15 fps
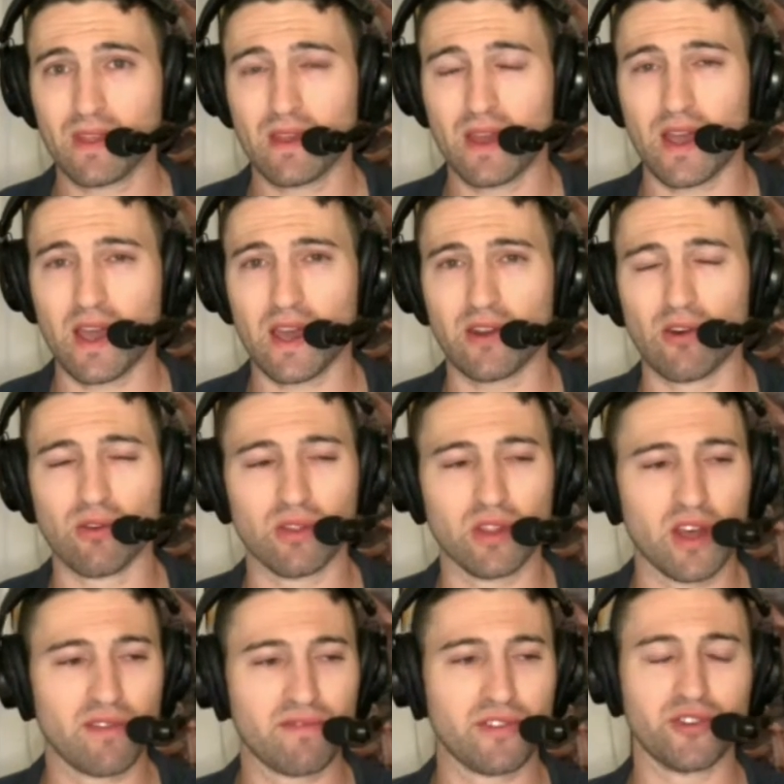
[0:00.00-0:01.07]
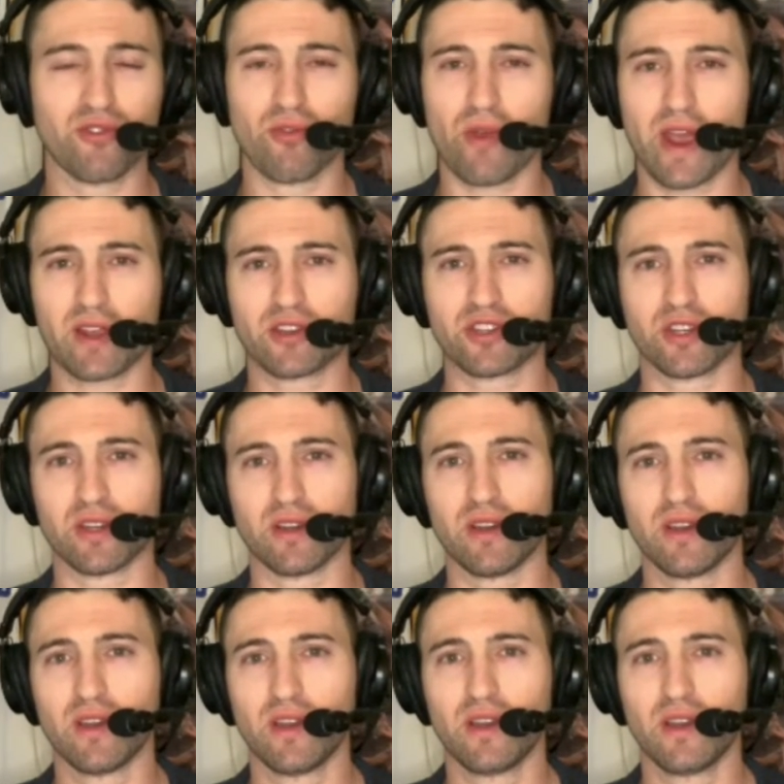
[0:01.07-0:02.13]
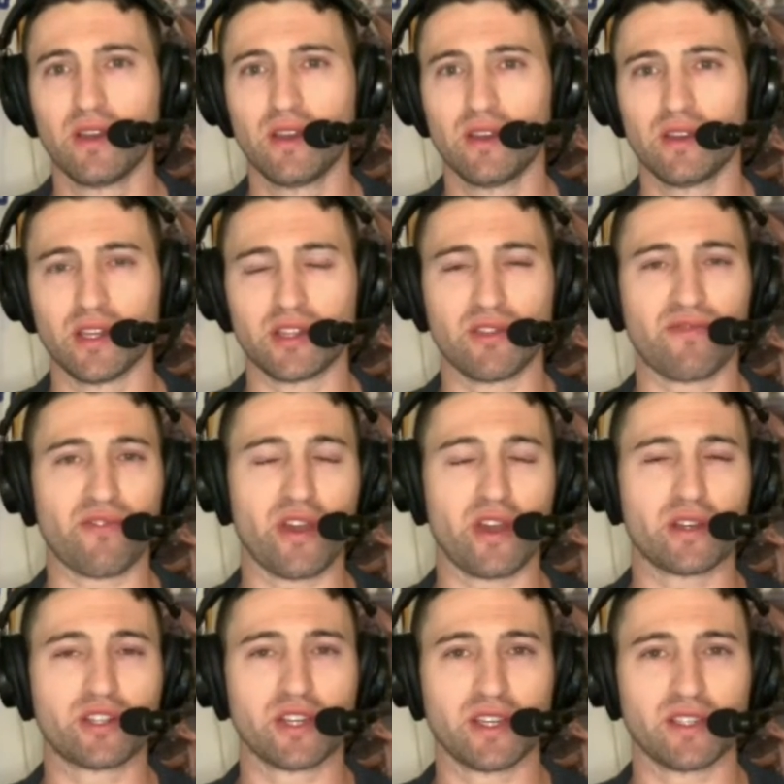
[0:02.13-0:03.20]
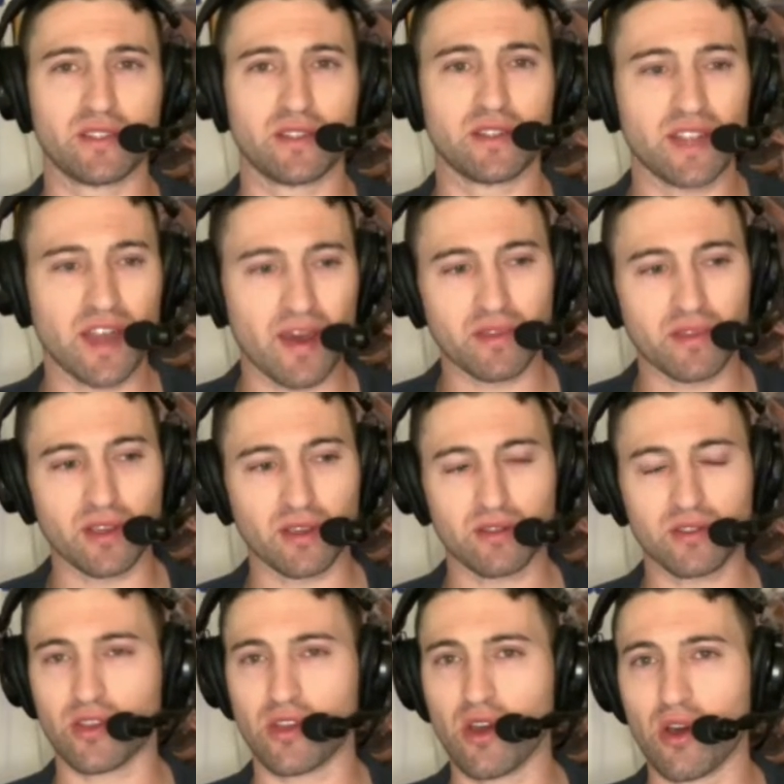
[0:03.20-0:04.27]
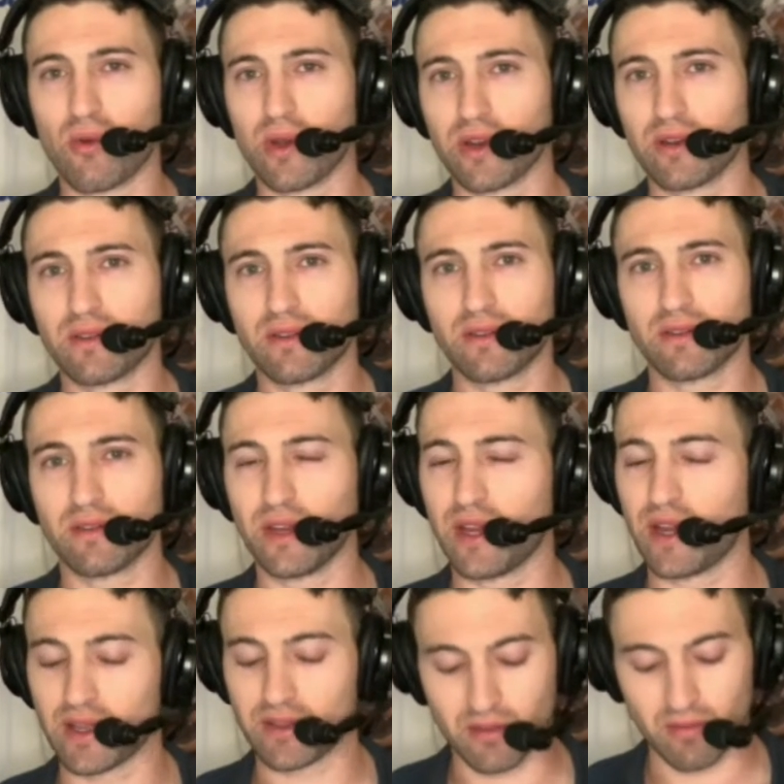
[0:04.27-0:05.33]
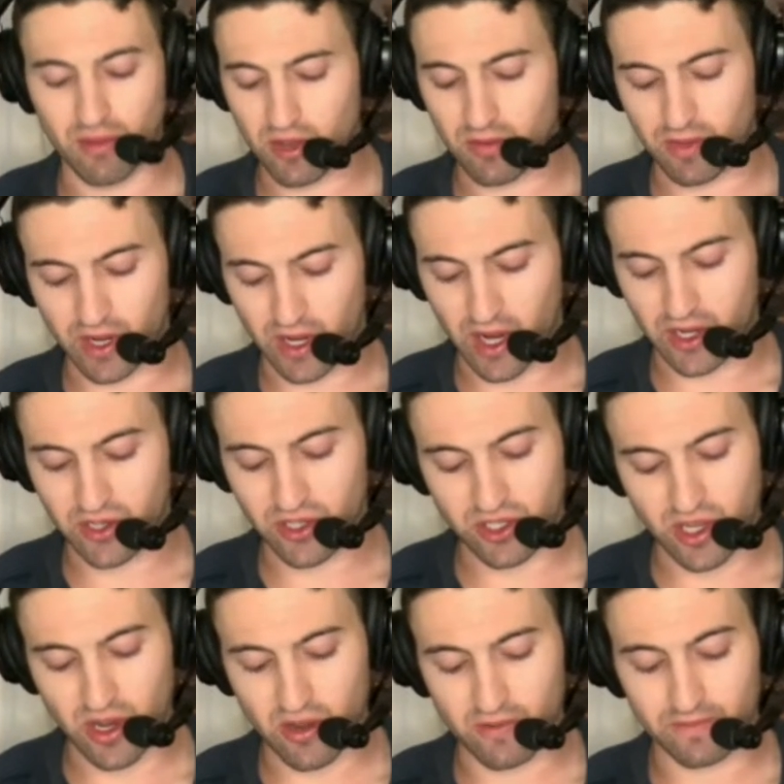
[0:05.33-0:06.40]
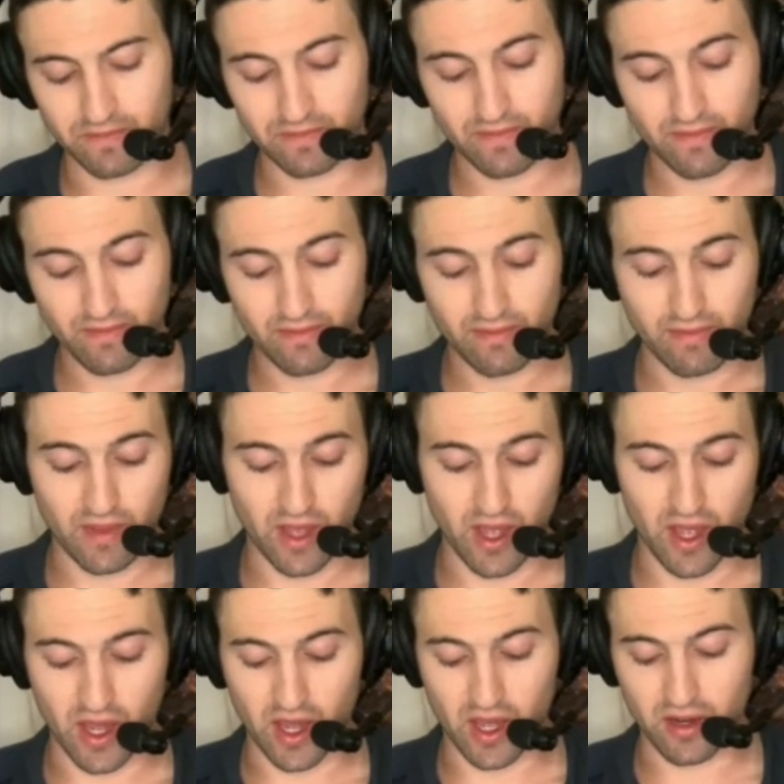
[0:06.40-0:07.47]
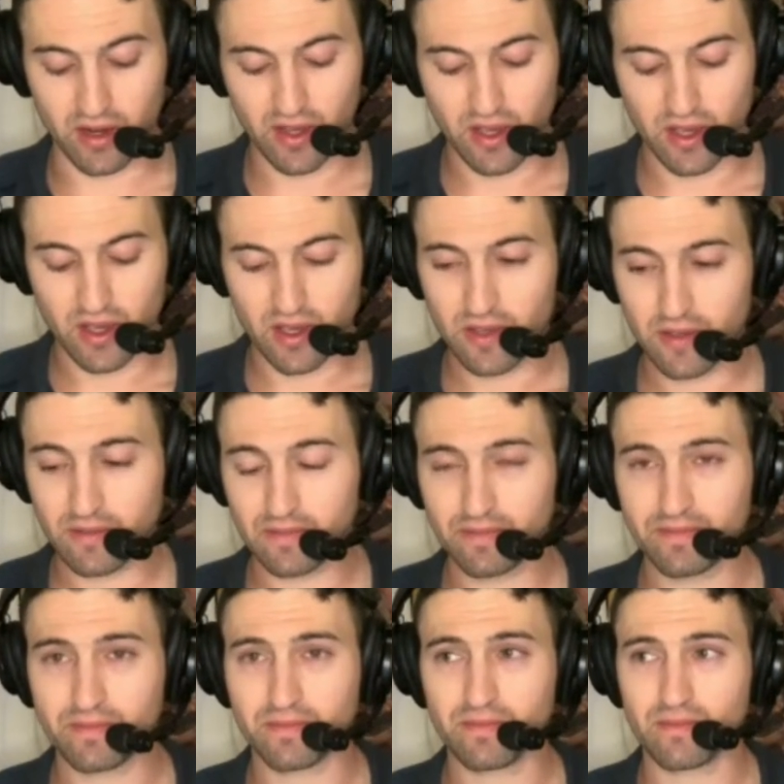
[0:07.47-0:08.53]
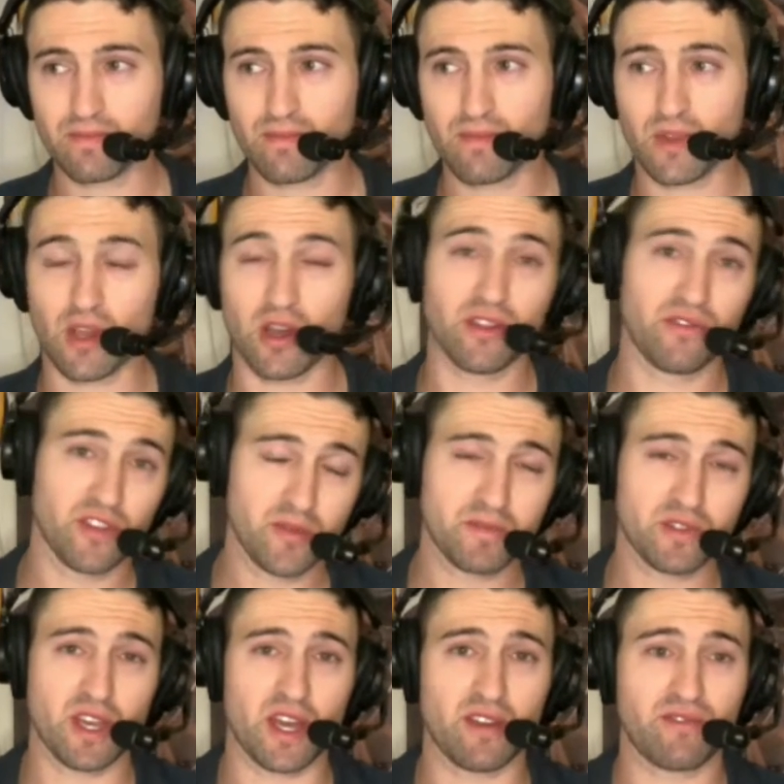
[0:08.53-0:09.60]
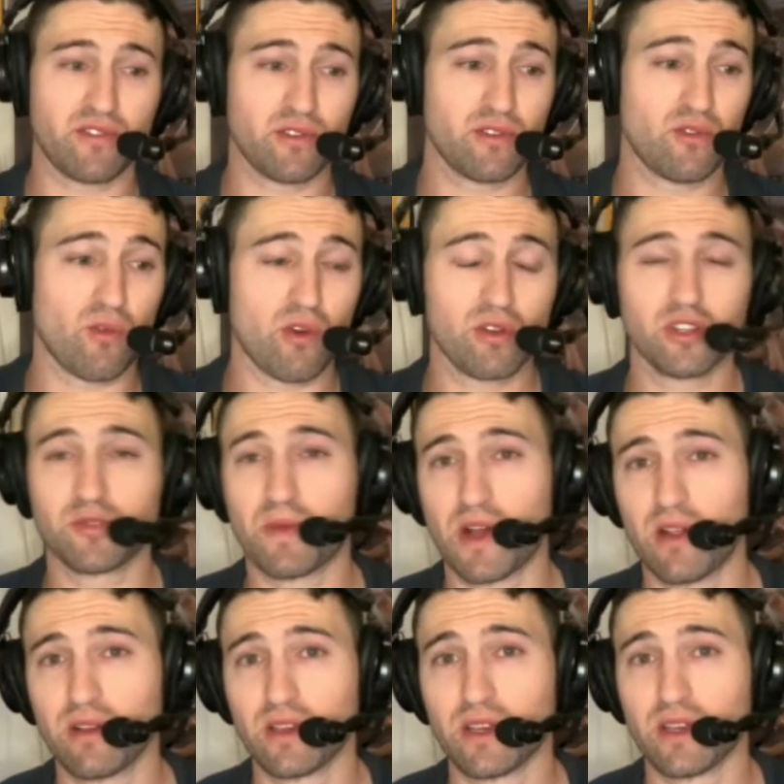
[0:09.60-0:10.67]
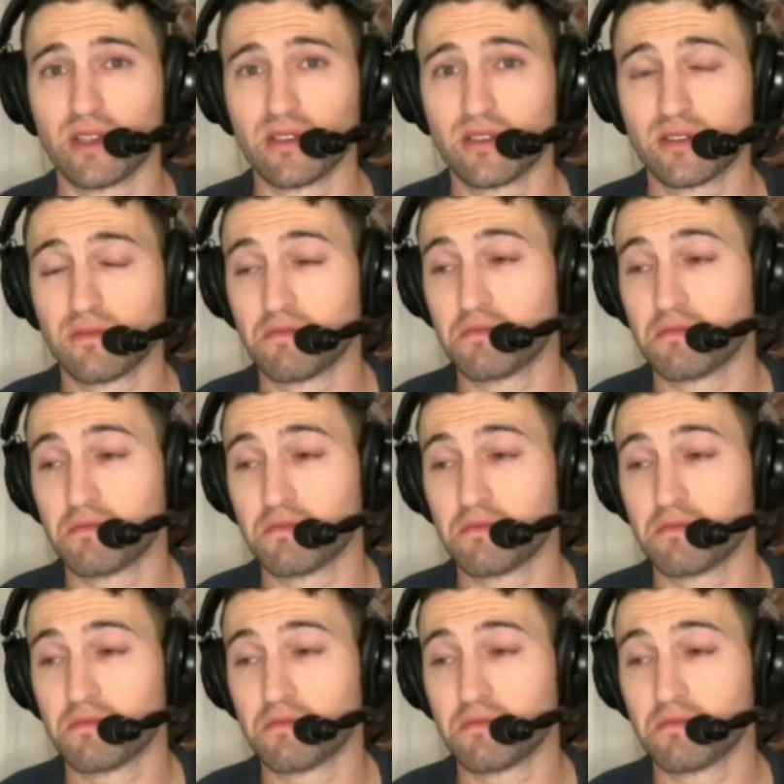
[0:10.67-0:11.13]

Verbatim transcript: I don't love the direction that the franchise is attempting to go in at the moment. I just don't. And on the flip side, if you're the New Orleans Pelicans,